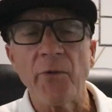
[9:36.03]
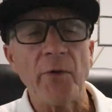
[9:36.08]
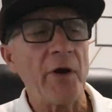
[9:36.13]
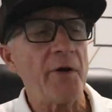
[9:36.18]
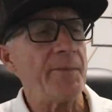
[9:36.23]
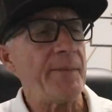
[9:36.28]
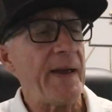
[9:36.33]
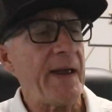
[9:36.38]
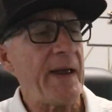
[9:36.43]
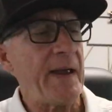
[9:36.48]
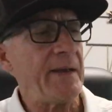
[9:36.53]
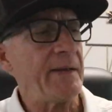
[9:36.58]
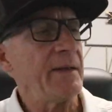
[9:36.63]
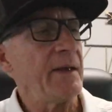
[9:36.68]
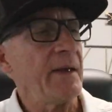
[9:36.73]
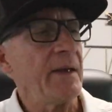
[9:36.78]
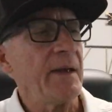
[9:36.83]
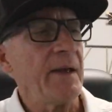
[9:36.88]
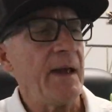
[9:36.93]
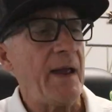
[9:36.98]
well
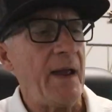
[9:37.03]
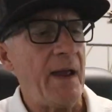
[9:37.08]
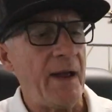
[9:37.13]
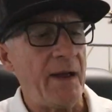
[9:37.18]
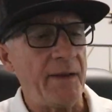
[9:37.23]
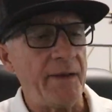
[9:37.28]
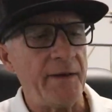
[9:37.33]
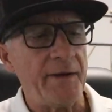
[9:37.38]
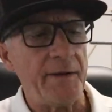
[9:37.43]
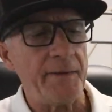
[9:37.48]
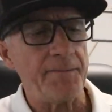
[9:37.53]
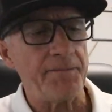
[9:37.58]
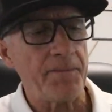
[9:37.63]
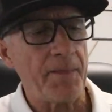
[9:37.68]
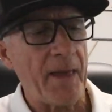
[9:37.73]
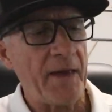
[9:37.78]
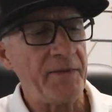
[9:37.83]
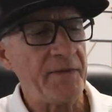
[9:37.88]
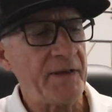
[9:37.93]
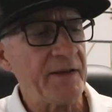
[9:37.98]
made, and
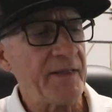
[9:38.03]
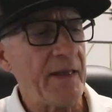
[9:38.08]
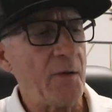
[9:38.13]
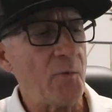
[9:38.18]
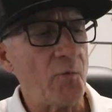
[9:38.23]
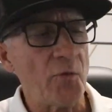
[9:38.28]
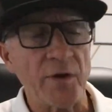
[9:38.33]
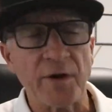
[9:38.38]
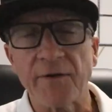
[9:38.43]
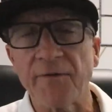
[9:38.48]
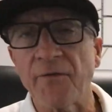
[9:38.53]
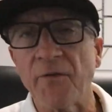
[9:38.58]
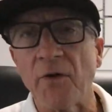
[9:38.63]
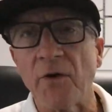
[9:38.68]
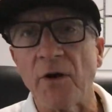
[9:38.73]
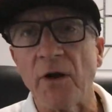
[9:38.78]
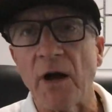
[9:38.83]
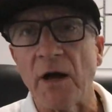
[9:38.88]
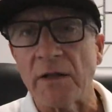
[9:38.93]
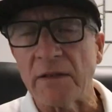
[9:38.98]
I think they work
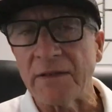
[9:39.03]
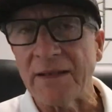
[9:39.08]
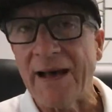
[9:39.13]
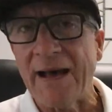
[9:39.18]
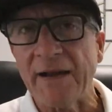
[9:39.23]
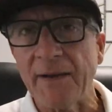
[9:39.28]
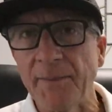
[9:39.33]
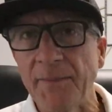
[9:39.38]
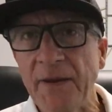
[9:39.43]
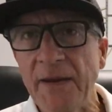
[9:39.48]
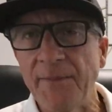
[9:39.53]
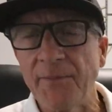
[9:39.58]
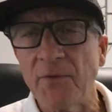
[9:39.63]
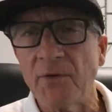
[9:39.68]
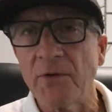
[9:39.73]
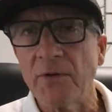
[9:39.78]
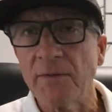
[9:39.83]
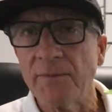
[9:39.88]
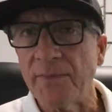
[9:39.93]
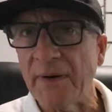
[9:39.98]
for a lot of
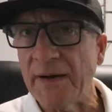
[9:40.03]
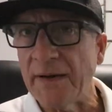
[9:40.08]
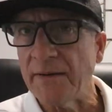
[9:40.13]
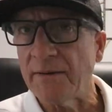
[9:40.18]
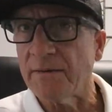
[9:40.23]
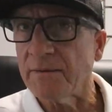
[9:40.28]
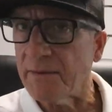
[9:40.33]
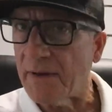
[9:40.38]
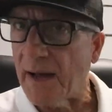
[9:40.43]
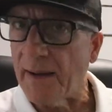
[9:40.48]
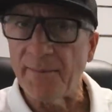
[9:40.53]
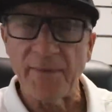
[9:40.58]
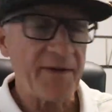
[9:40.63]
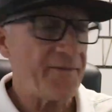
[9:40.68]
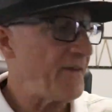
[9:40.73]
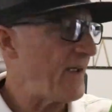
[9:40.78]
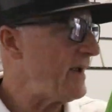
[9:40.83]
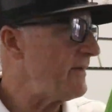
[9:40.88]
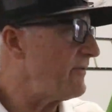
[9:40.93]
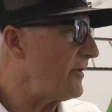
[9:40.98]
people, but not my
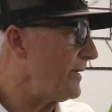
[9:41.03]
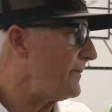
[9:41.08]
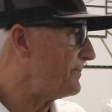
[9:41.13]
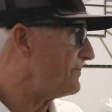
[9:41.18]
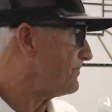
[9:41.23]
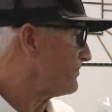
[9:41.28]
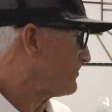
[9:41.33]
favorite.